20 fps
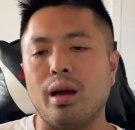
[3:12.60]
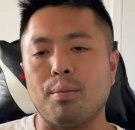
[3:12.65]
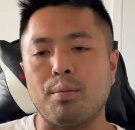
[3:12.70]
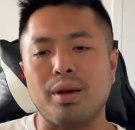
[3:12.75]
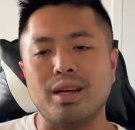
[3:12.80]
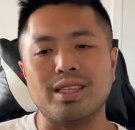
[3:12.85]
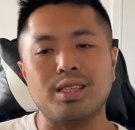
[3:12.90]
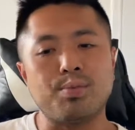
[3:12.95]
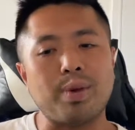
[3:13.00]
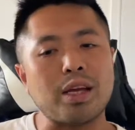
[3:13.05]

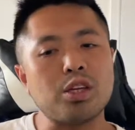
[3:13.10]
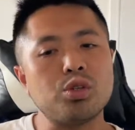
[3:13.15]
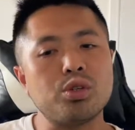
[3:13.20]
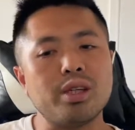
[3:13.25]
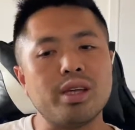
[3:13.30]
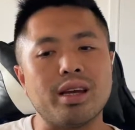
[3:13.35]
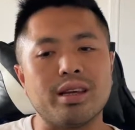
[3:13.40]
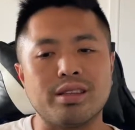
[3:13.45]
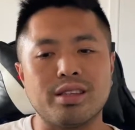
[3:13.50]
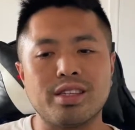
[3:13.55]

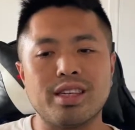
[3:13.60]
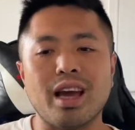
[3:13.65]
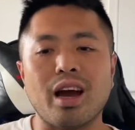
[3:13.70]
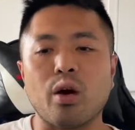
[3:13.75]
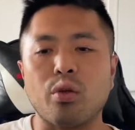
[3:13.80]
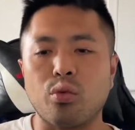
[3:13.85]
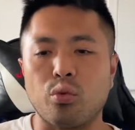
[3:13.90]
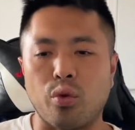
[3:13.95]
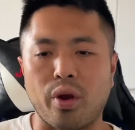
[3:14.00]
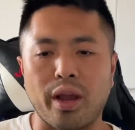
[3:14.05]
especially at this
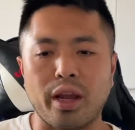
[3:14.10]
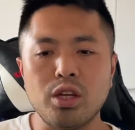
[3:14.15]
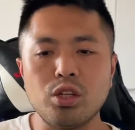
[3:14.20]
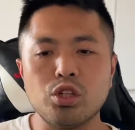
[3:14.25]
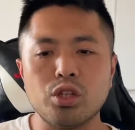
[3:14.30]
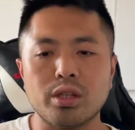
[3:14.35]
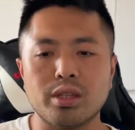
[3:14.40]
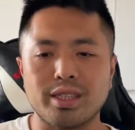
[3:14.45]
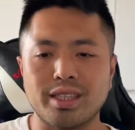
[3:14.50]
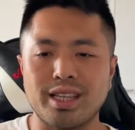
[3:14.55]
health
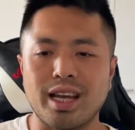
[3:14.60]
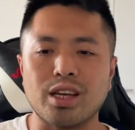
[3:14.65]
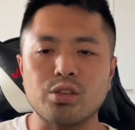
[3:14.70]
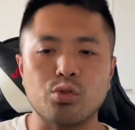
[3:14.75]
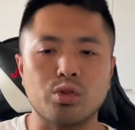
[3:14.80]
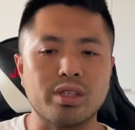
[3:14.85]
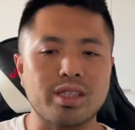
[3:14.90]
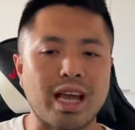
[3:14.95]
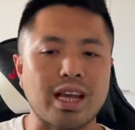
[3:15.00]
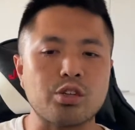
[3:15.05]
range. This Azu
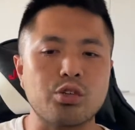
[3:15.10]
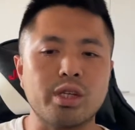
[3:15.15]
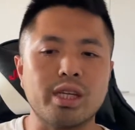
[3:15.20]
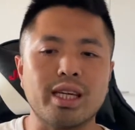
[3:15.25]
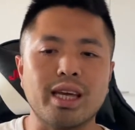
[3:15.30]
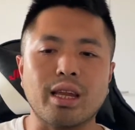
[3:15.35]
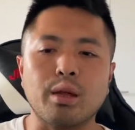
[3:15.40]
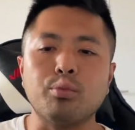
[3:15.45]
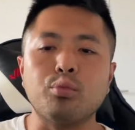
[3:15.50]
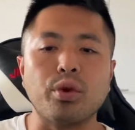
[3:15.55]
is actually
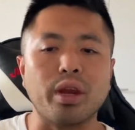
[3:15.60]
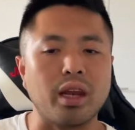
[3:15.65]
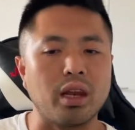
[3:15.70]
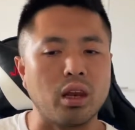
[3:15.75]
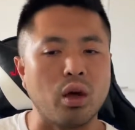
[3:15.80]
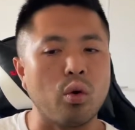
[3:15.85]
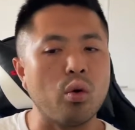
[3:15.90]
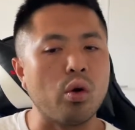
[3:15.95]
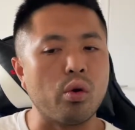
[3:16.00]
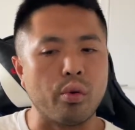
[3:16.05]
getting pretty
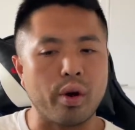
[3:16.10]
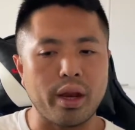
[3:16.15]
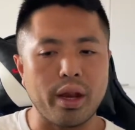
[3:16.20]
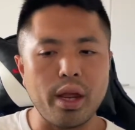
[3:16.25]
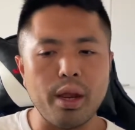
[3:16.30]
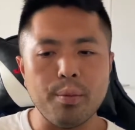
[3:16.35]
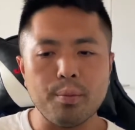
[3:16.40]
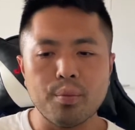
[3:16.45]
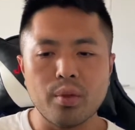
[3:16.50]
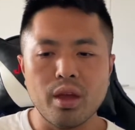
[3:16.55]
low
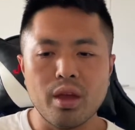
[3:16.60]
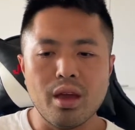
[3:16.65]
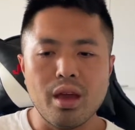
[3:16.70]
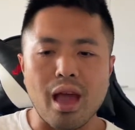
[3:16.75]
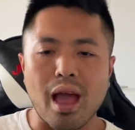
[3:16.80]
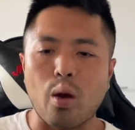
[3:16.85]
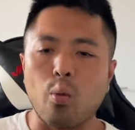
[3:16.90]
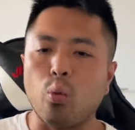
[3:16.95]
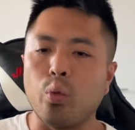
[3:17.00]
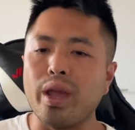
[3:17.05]
already,
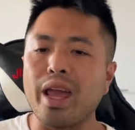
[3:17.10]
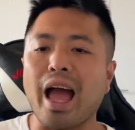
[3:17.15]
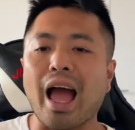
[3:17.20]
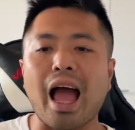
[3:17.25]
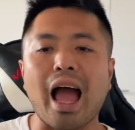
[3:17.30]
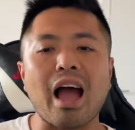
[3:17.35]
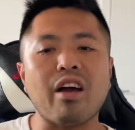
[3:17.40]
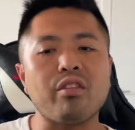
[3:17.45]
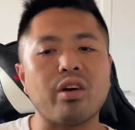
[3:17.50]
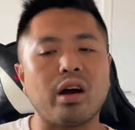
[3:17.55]
and we
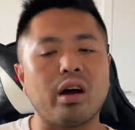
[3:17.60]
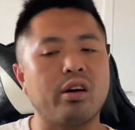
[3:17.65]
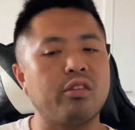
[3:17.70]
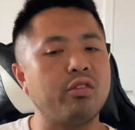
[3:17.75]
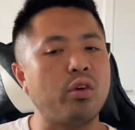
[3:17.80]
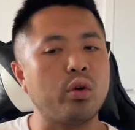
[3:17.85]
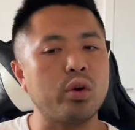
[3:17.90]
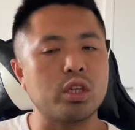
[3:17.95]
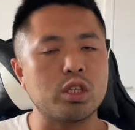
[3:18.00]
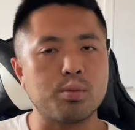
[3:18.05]
have our
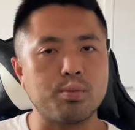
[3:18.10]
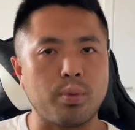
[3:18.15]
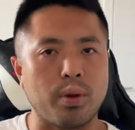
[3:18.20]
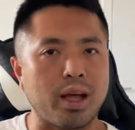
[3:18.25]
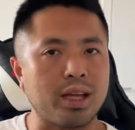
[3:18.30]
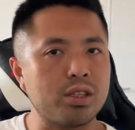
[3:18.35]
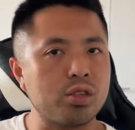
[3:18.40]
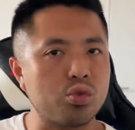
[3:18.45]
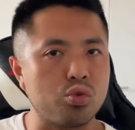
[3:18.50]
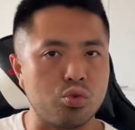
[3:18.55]
Focus
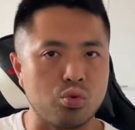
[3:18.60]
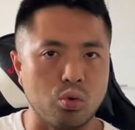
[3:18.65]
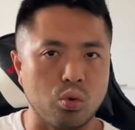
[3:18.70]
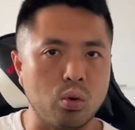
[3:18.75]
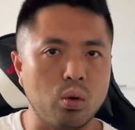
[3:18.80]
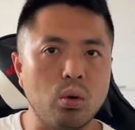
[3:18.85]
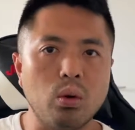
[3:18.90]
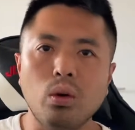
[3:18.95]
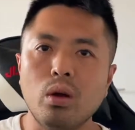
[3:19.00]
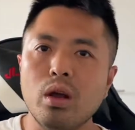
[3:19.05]
Blast
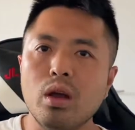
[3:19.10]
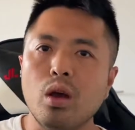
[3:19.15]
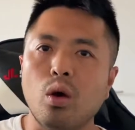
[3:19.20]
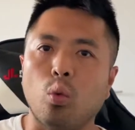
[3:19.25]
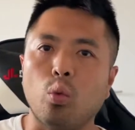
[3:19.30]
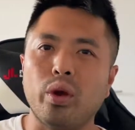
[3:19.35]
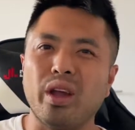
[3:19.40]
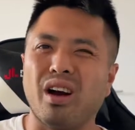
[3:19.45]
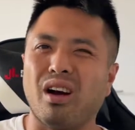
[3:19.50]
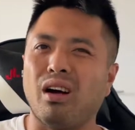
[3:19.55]
store.
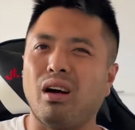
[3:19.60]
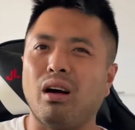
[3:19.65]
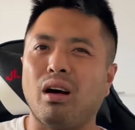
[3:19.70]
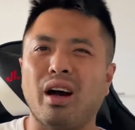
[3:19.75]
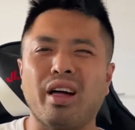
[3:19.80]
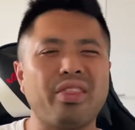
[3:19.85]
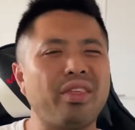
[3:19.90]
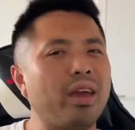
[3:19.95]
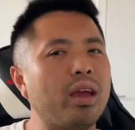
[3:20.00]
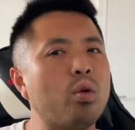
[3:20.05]
We are,
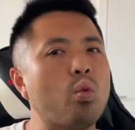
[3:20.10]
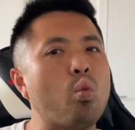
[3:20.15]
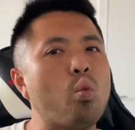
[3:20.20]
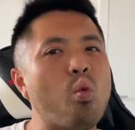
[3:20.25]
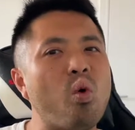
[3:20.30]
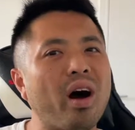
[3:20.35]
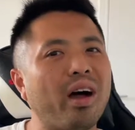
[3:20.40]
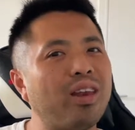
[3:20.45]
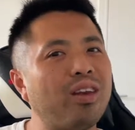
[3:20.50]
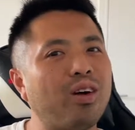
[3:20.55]
I think,
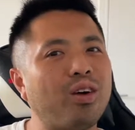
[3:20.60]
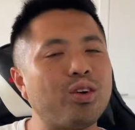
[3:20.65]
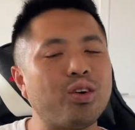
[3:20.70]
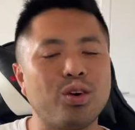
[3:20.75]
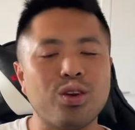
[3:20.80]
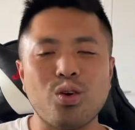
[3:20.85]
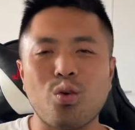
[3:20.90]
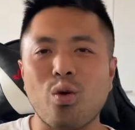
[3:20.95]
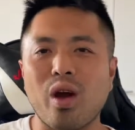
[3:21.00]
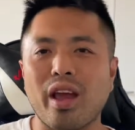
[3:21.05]
one
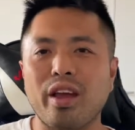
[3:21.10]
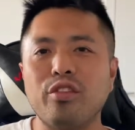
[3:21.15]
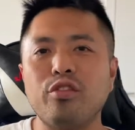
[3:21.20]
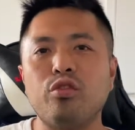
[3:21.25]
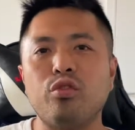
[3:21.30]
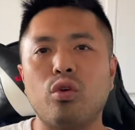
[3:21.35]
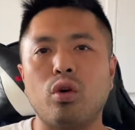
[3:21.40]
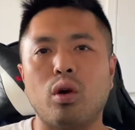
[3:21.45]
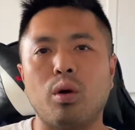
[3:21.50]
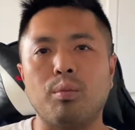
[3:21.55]
knock-on away
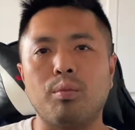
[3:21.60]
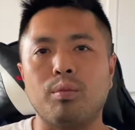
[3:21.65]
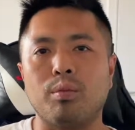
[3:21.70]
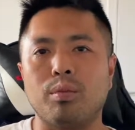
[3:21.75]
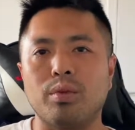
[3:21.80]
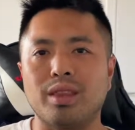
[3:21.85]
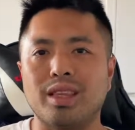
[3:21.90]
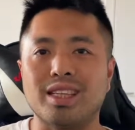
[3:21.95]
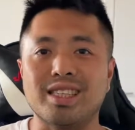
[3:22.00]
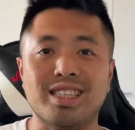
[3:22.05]

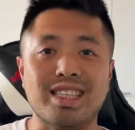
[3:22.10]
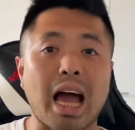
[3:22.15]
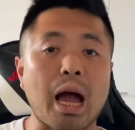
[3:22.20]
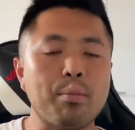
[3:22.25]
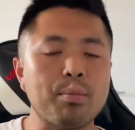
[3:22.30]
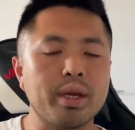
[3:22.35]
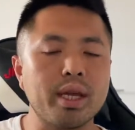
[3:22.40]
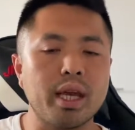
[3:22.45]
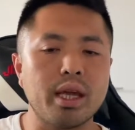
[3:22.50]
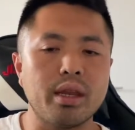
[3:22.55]
from the
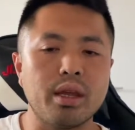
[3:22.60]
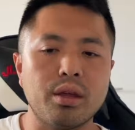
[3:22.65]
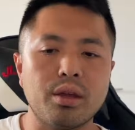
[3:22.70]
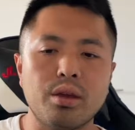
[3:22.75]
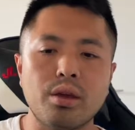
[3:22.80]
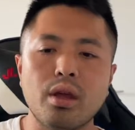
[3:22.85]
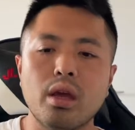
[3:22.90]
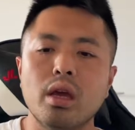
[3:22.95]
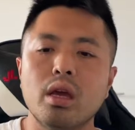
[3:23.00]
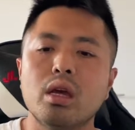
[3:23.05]
Zap
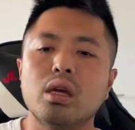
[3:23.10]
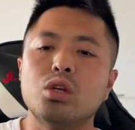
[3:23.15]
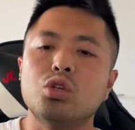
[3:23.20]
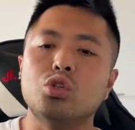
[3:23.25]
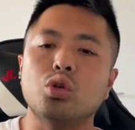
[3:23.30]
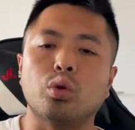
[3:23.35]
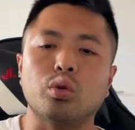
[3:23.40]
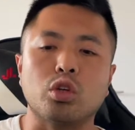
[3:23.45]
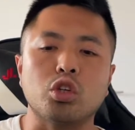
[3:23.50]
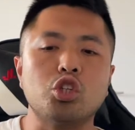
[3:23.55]
Cannon,
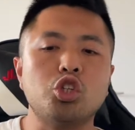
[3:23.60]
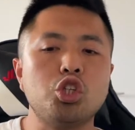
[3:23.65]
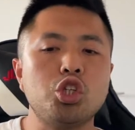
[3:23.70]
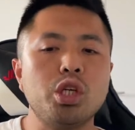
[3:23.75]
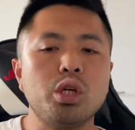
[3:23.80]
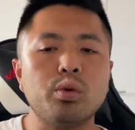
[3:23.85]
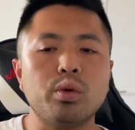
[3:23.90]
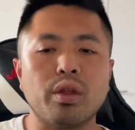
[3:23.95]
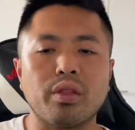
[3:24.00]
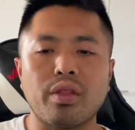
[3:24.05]
so the
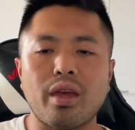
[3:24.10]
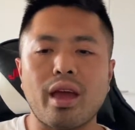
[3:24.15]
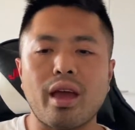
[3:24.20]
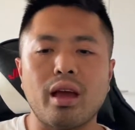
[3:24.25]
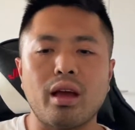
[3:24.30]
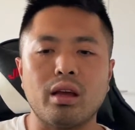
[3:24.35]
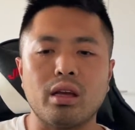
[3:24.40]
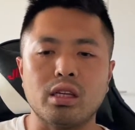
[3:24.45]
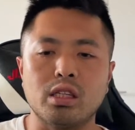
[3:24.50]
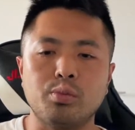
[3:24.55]
shield
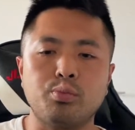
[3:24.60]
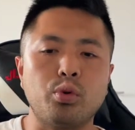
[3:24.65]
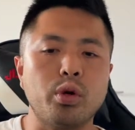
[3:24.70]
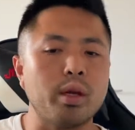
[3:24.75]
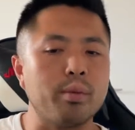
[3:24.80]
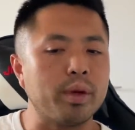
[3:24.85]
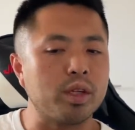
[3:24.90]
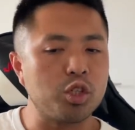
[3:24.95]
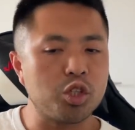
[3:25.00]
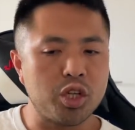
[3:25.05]
there is pretty
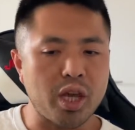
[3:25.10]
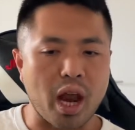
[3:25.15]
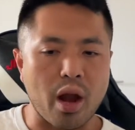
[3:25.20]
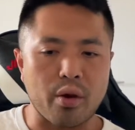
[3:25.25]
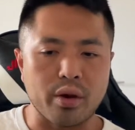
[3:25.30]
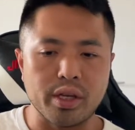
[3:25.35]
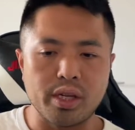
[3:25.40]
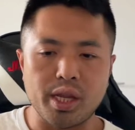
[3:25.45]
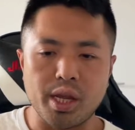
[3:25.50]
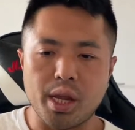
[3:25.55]
much
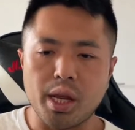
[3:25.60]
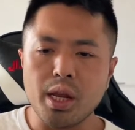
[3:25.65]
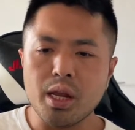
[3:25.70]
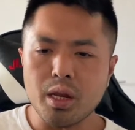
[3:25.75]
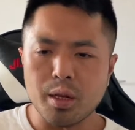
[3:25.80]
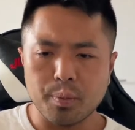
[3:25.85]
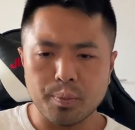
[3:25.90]
guaranteed.